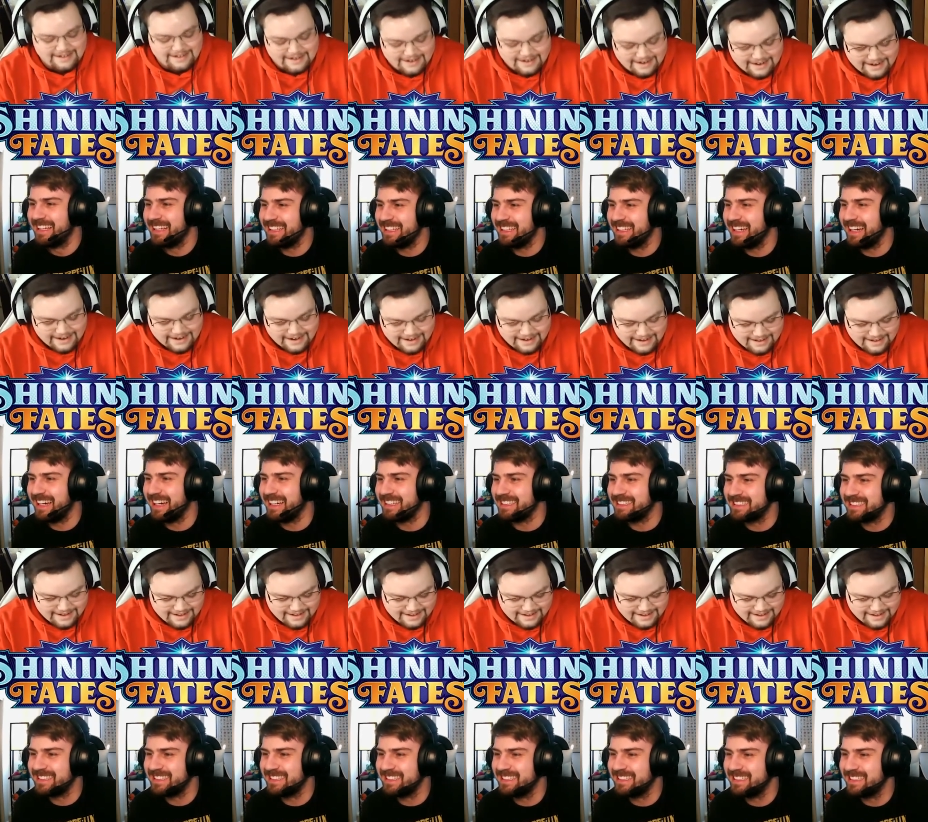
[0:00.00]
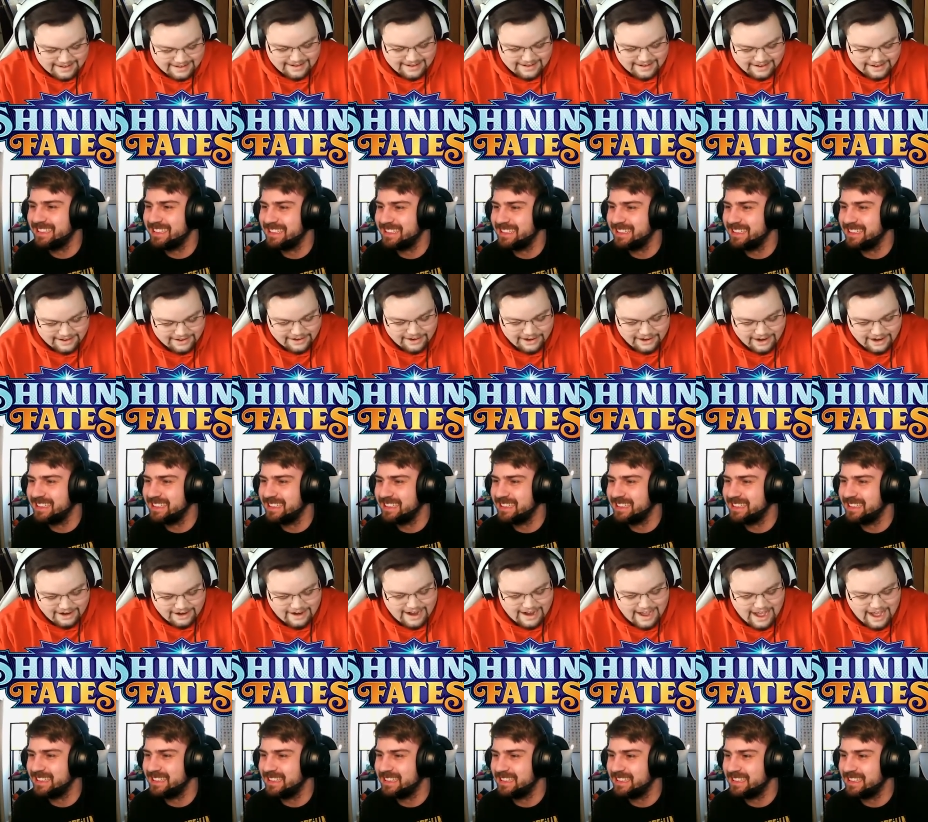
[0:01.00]
Speaker 1: Yes.
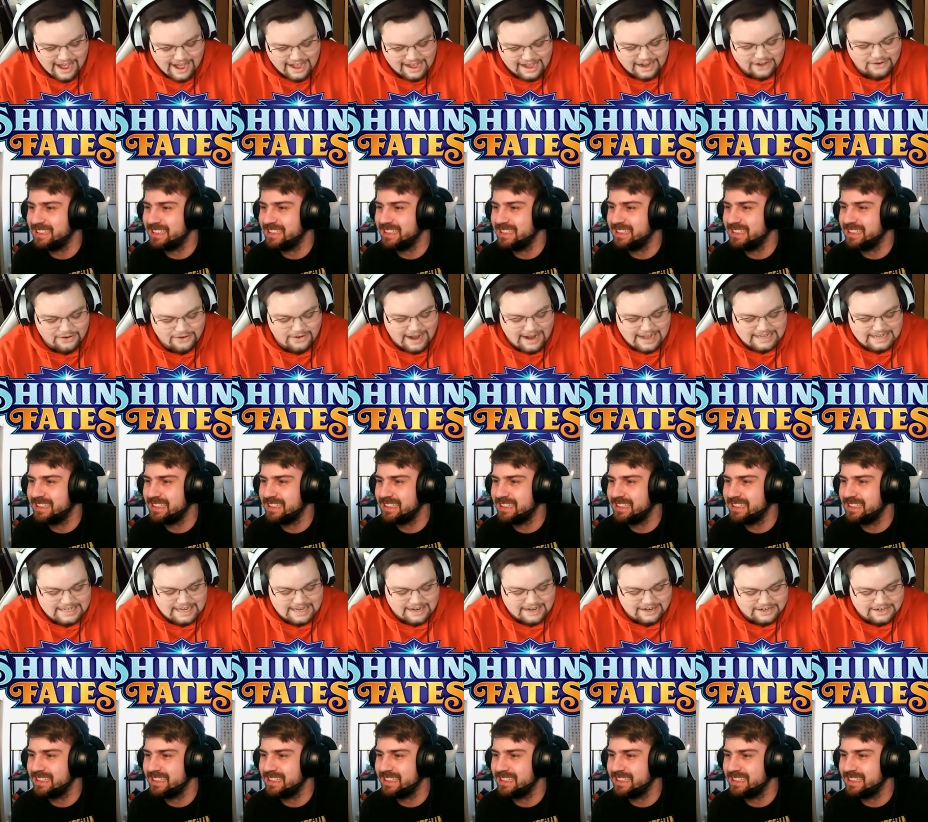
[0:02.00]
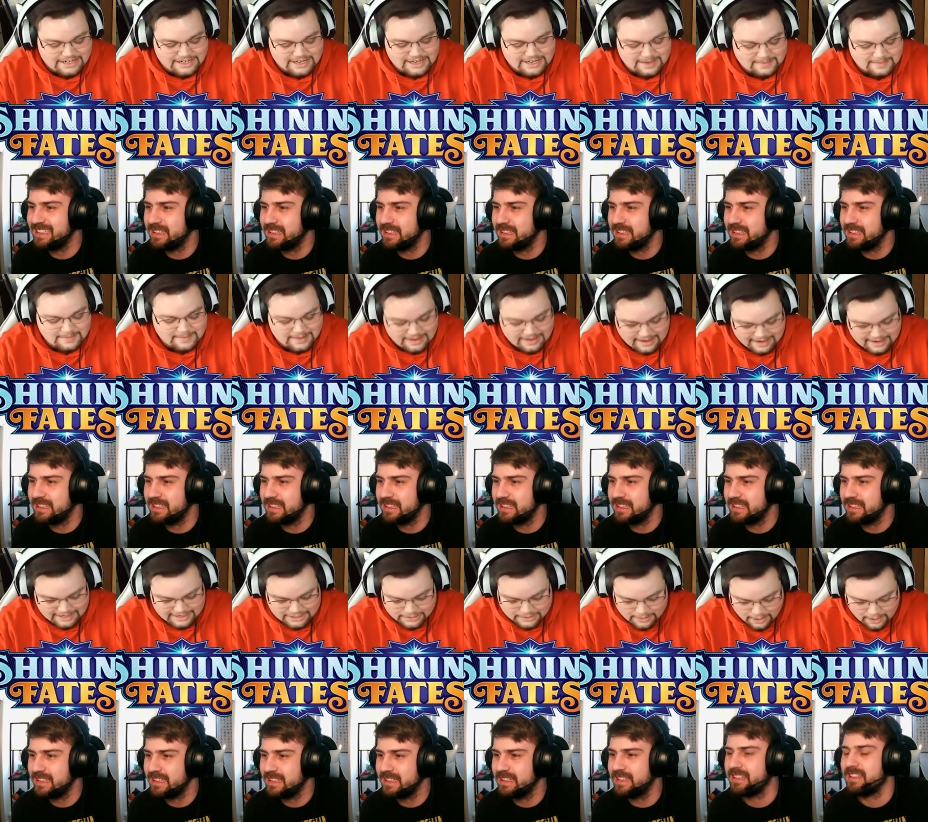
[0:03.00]
All right, I got a Grass Energy, a
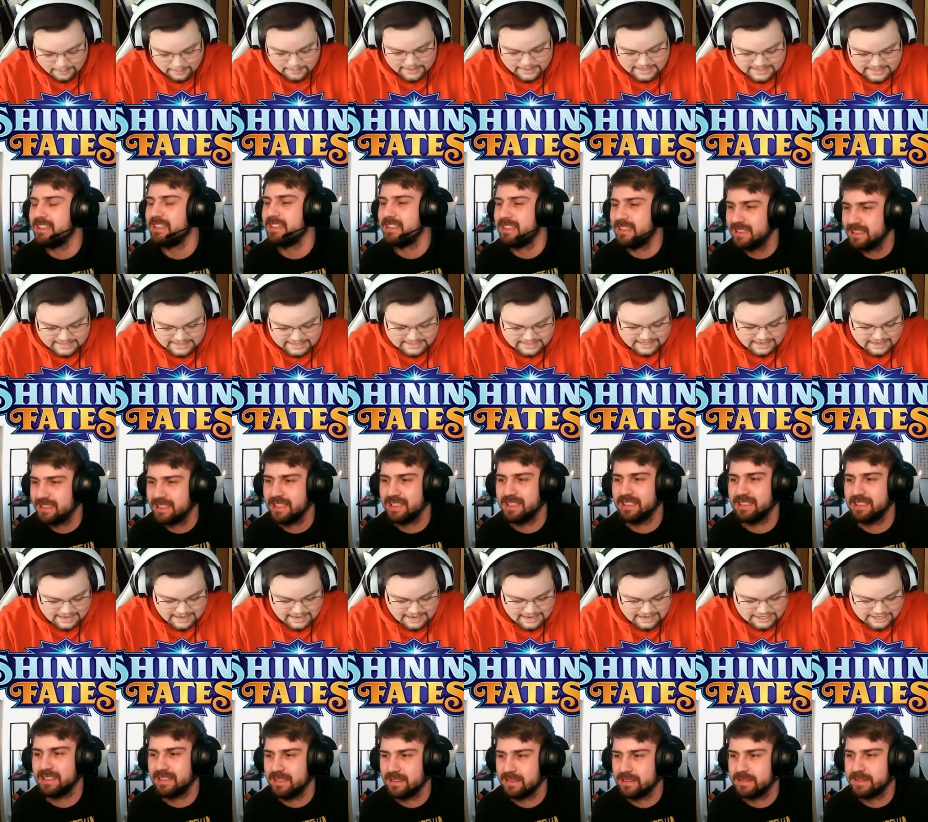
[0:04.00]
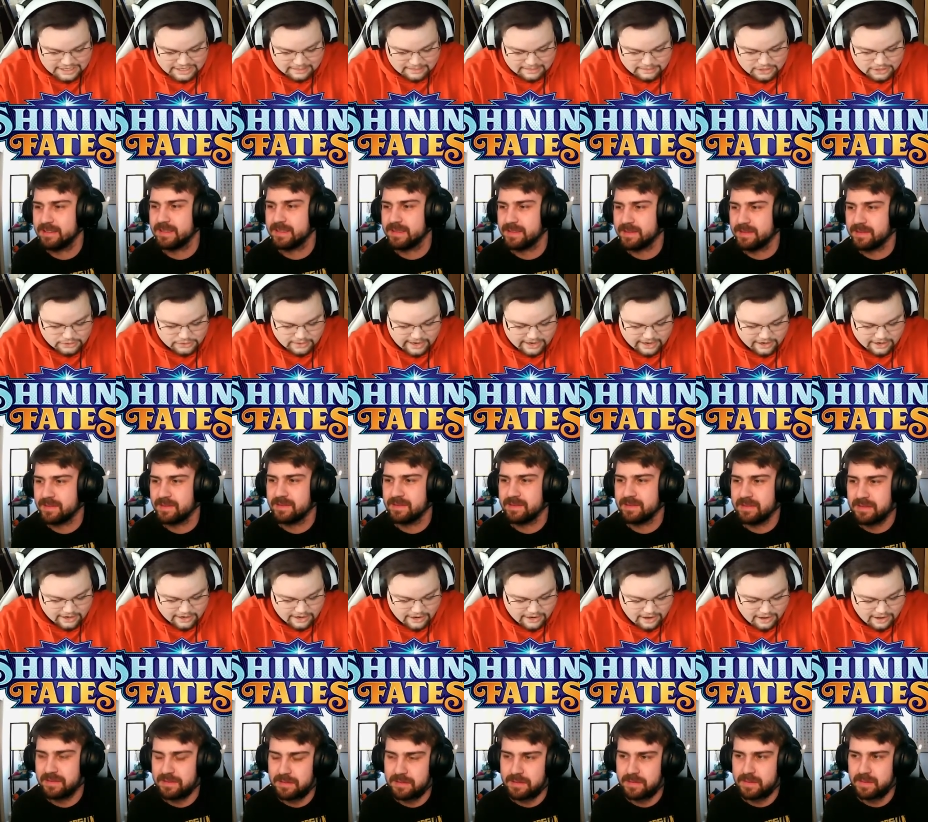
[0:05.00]
Tropius, a Gym
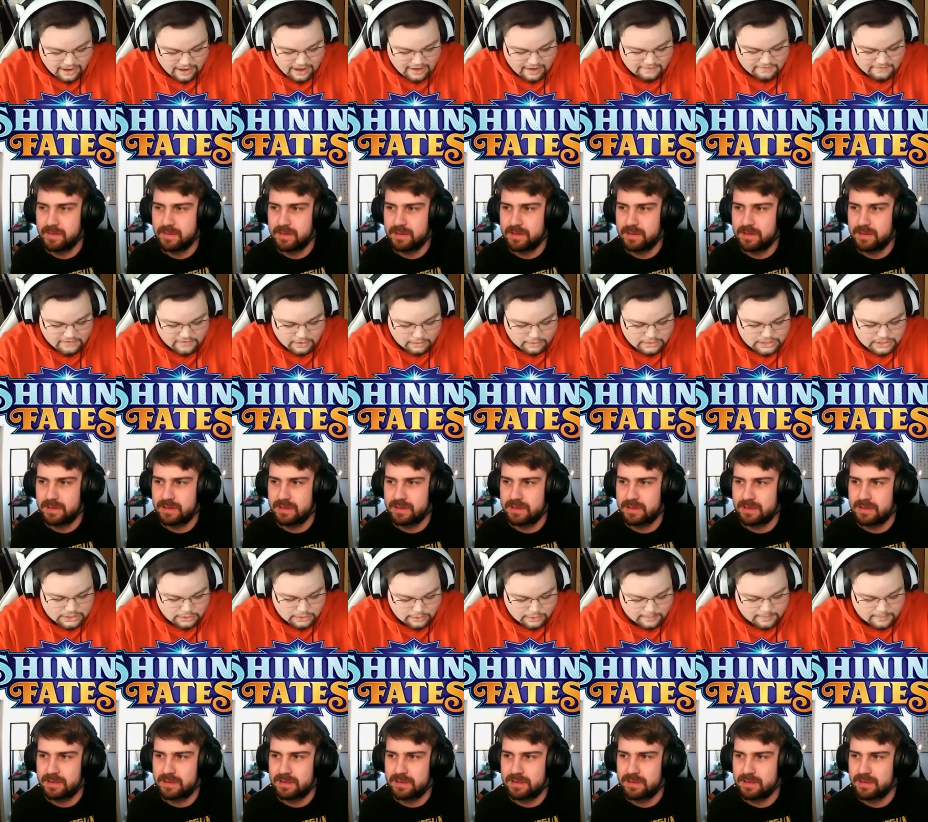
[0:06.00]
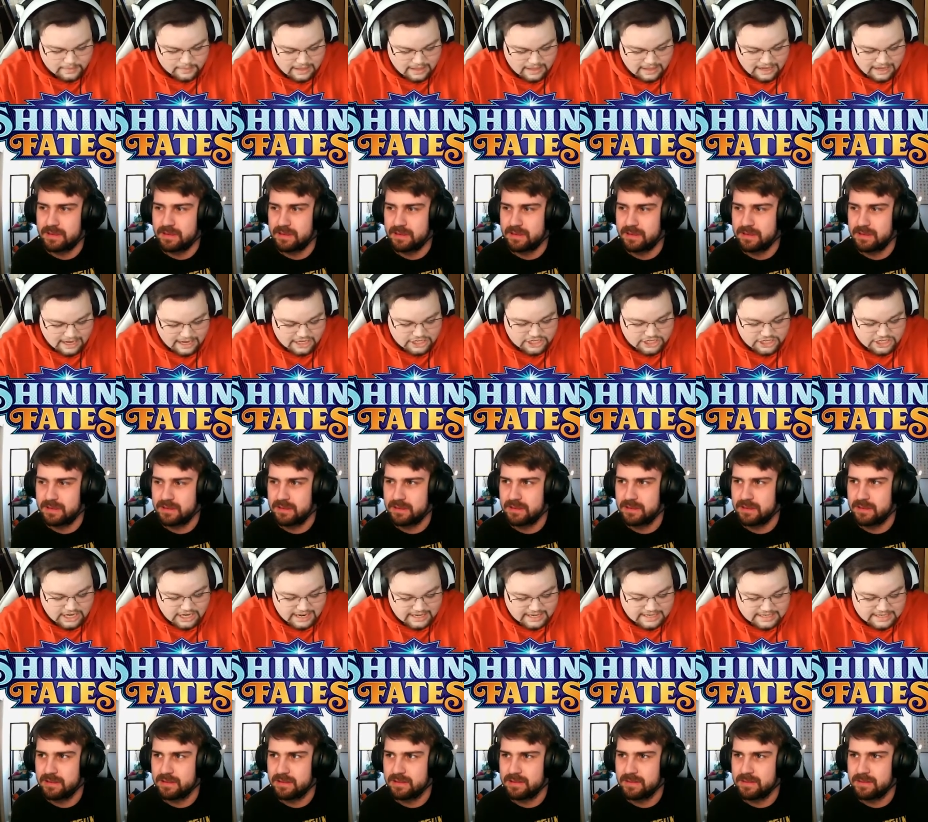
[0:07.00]
Trainer, a Floatzel, a
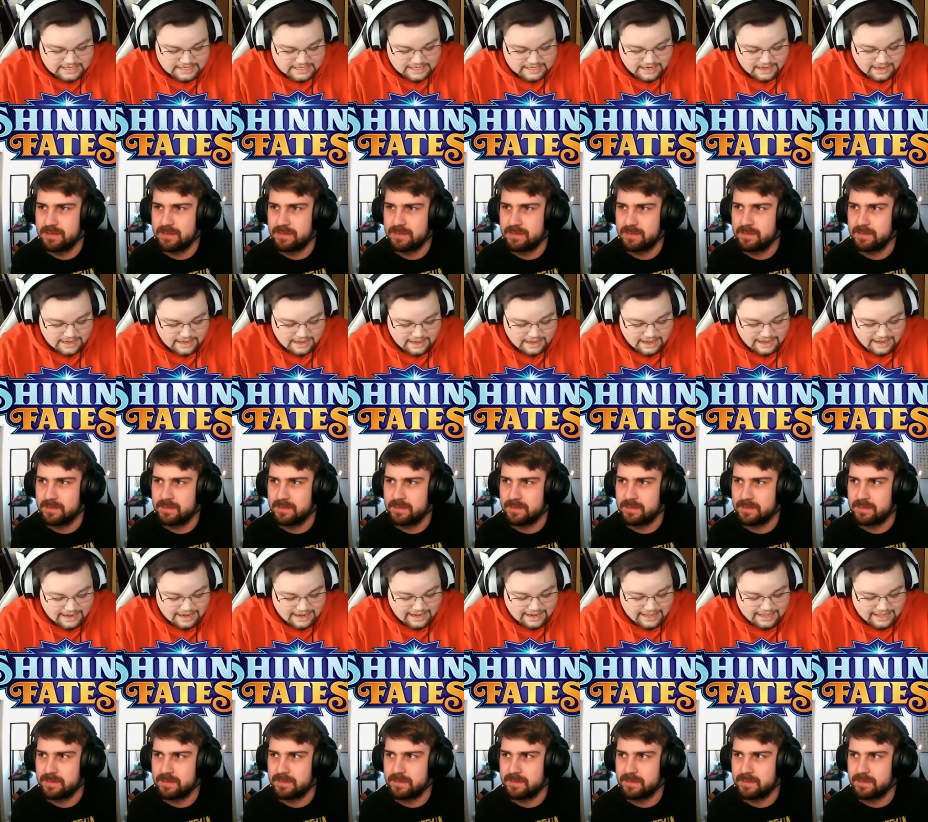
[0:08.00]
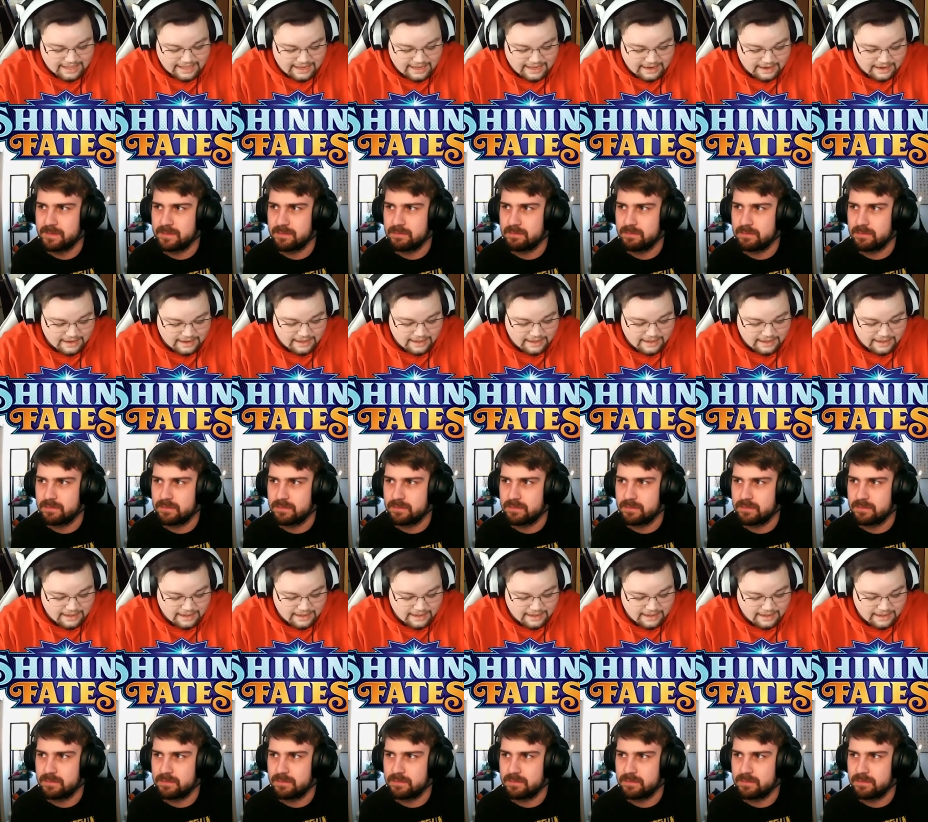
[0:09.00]
Shinx, a Nickit,